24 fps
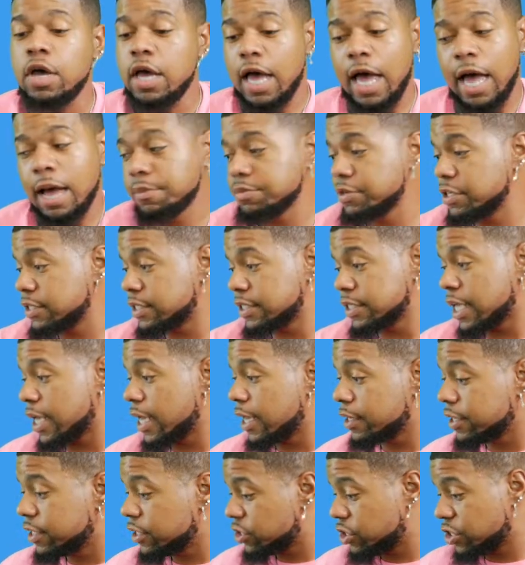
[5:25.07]
I'm just saying
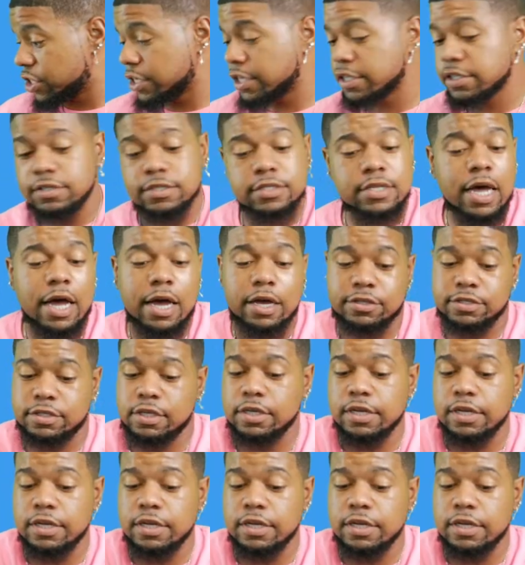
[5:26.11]
this shit is toxic.